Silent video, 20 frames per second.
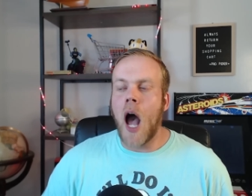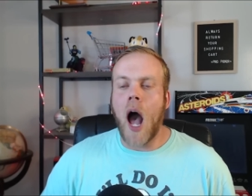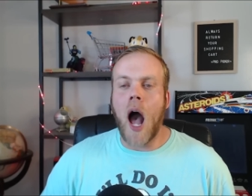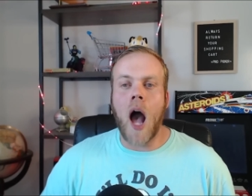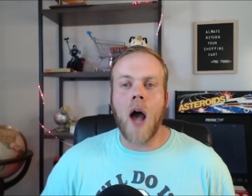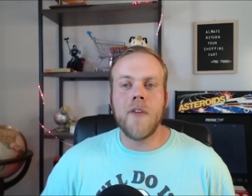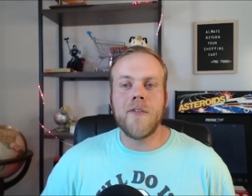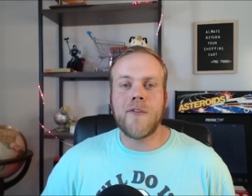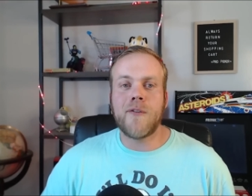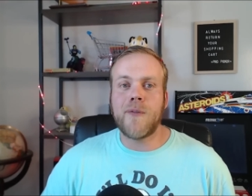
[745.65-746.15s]

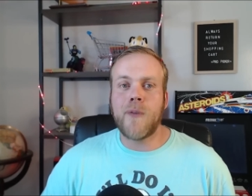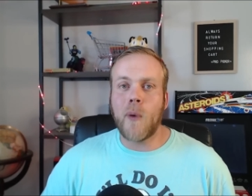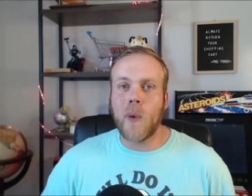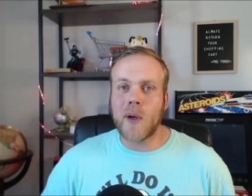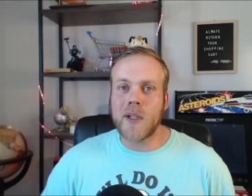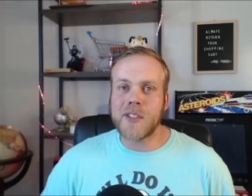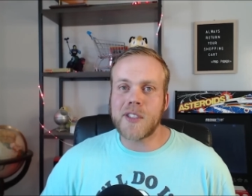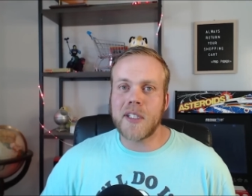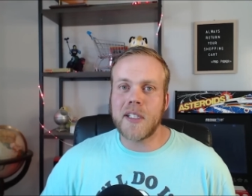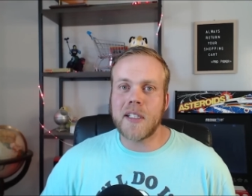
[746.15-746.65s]

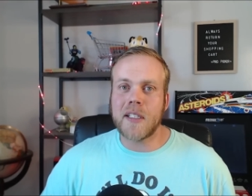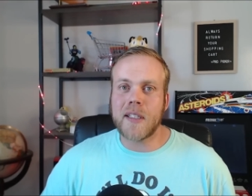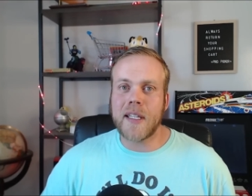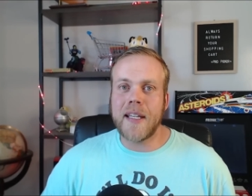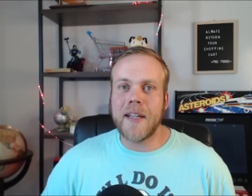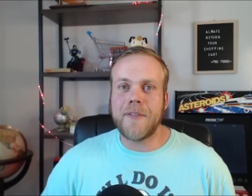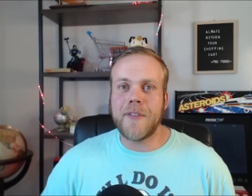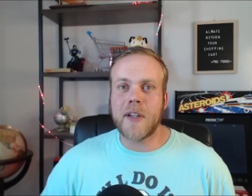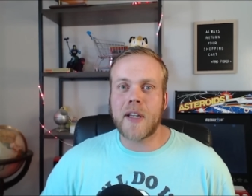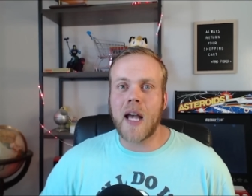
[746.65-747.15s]
Unfortunately,
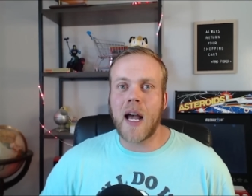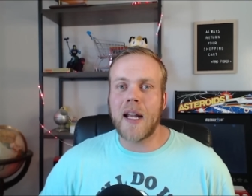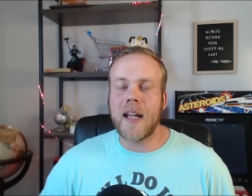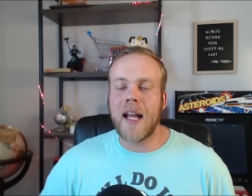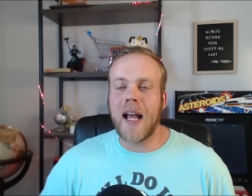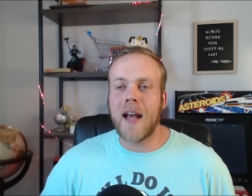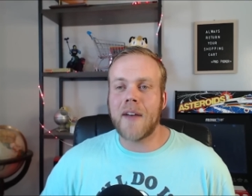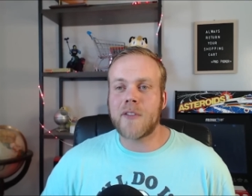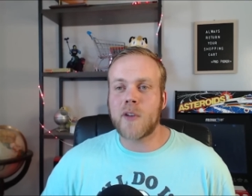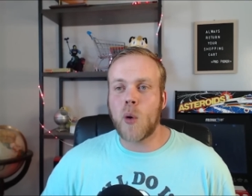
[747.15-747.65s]
if you kind
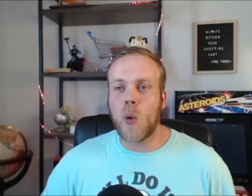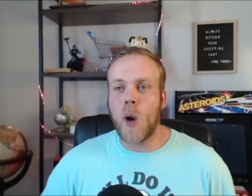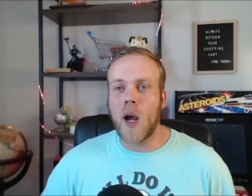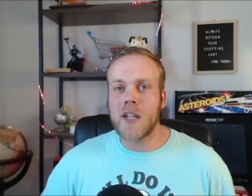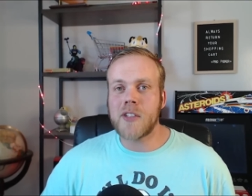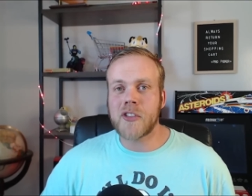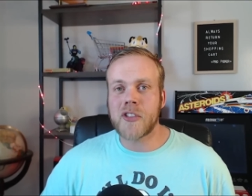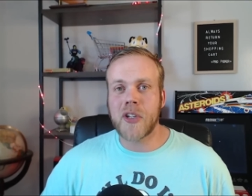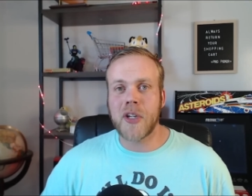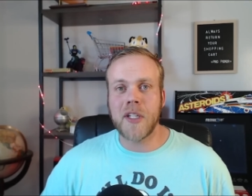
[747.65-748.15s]
of have
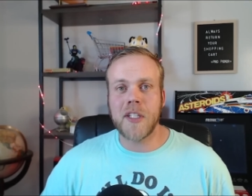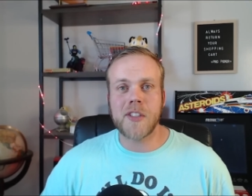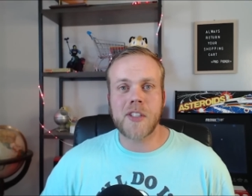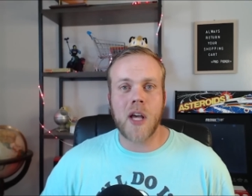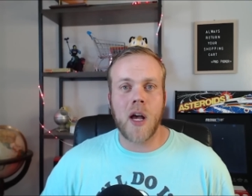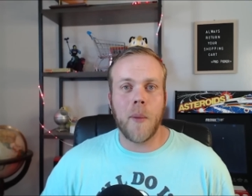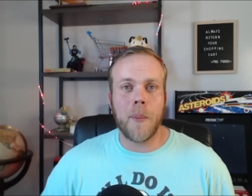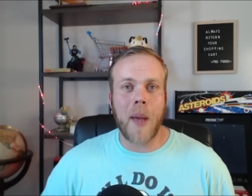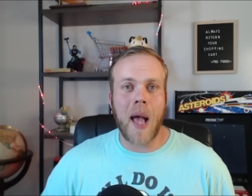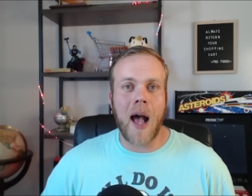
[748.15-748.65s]
questions
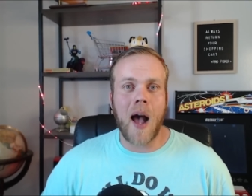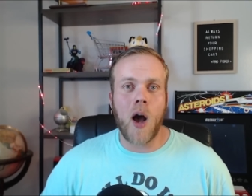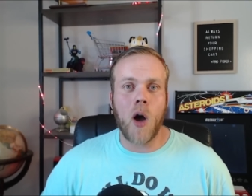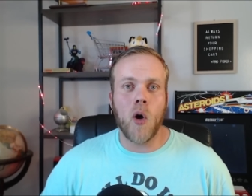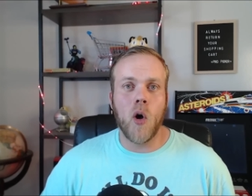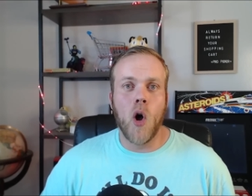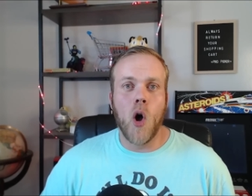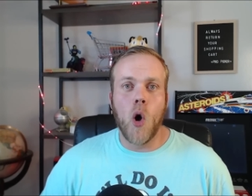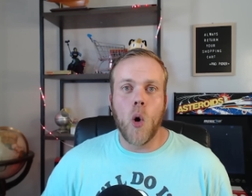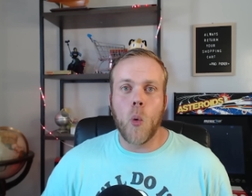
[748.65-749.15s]

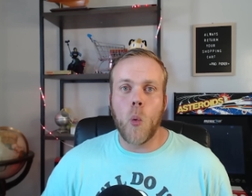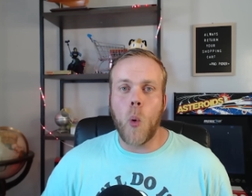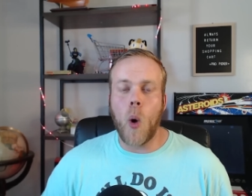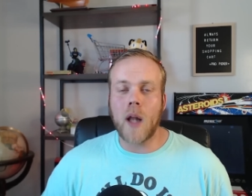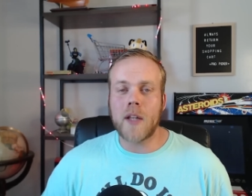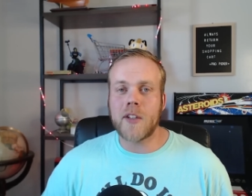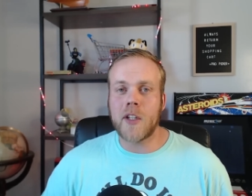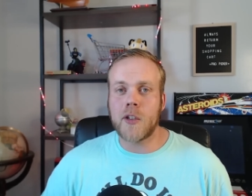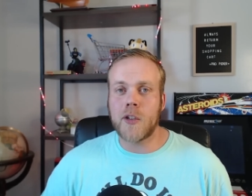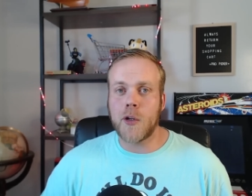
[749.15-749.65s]
about
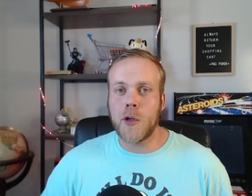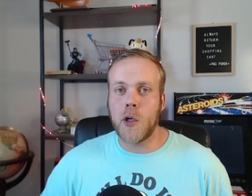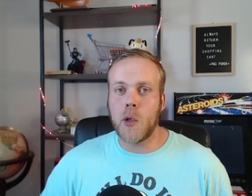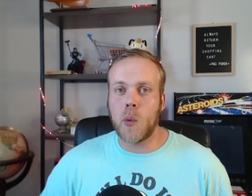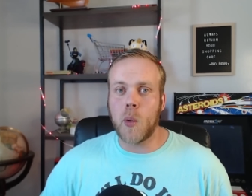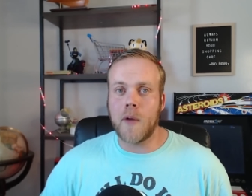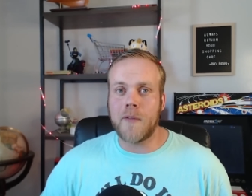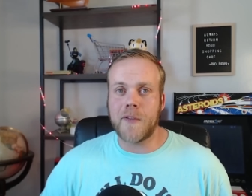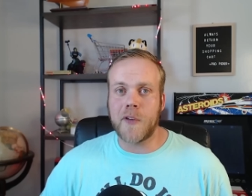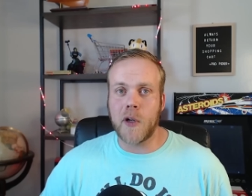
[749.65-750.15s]
what to do
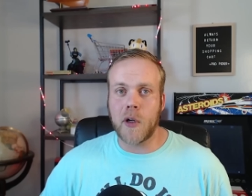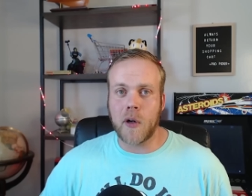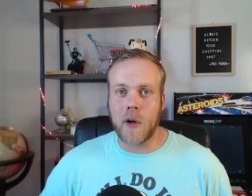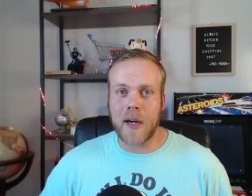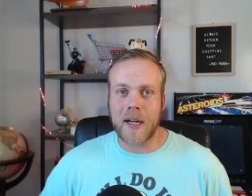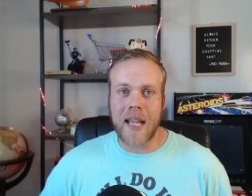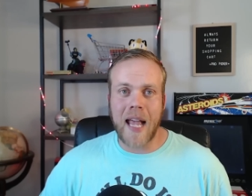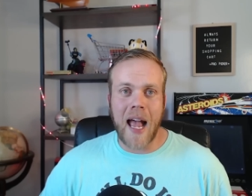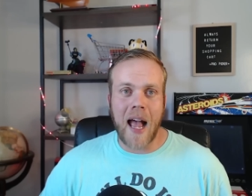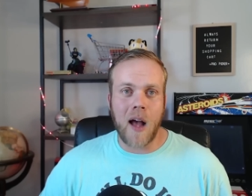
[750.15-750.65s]
with your
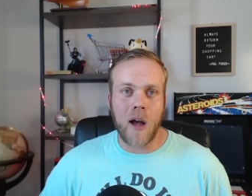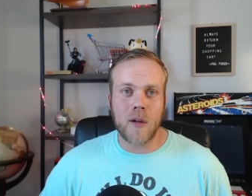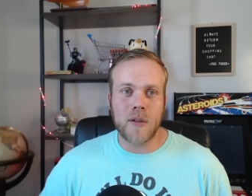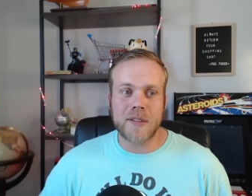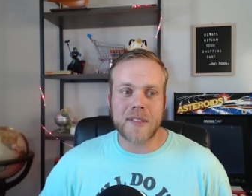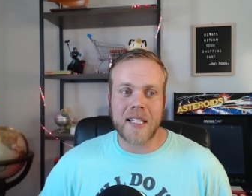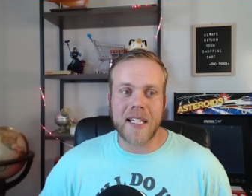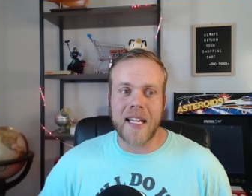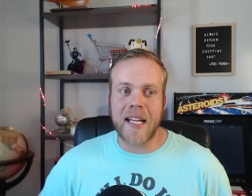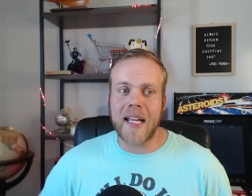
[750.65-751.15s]

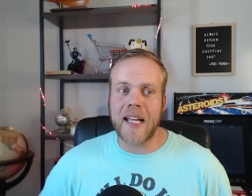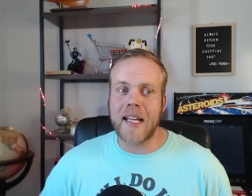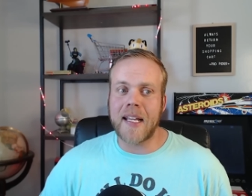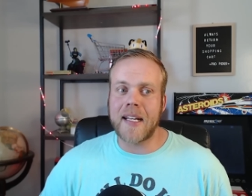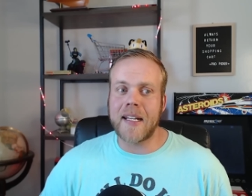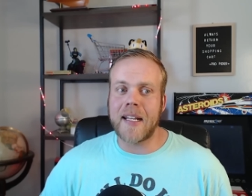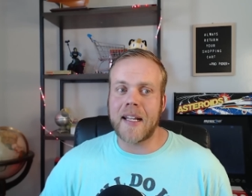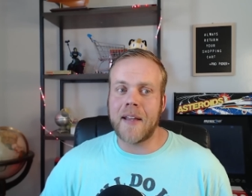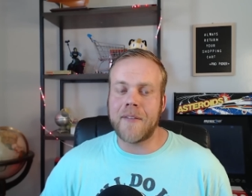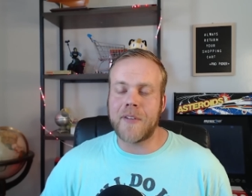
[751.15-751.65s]
account
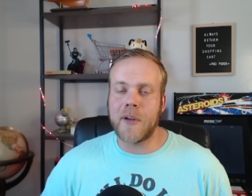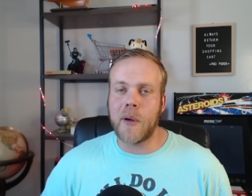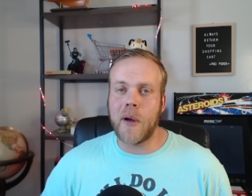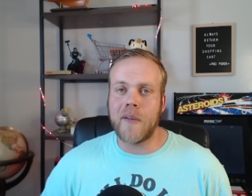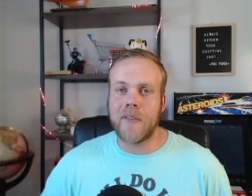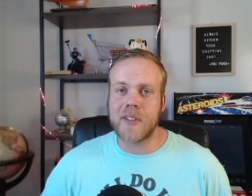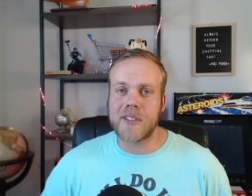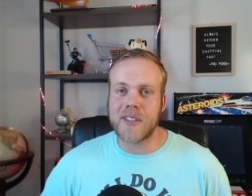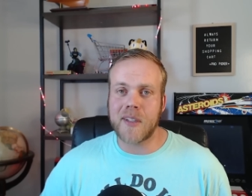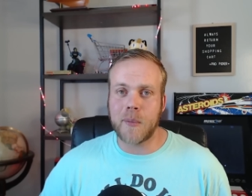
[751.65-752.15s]
and if you
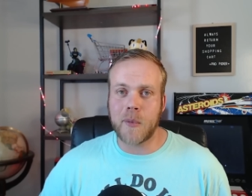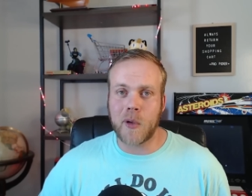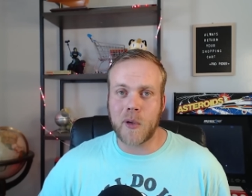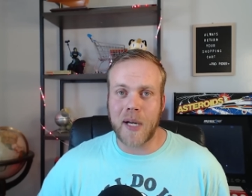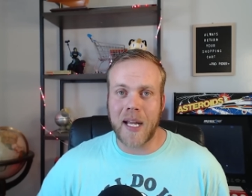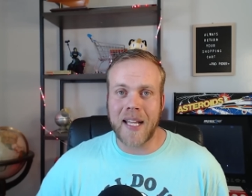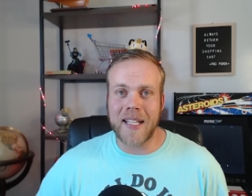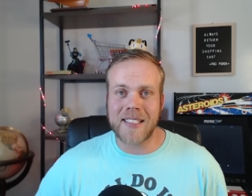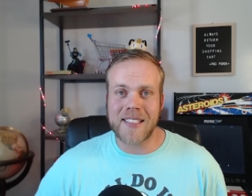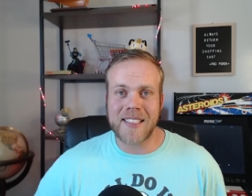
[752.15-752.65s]
have a similar
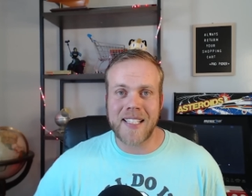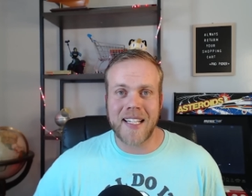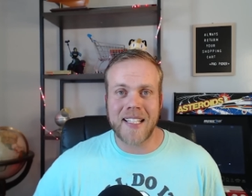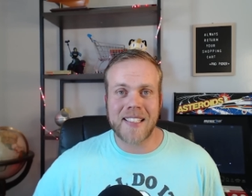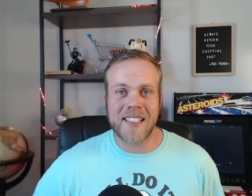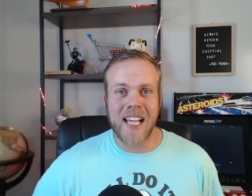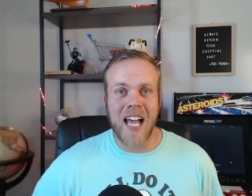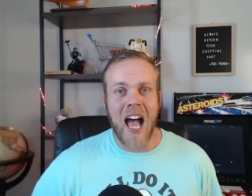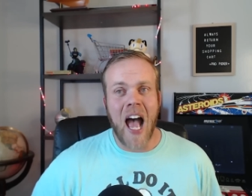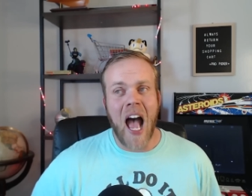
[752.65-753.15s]
instance,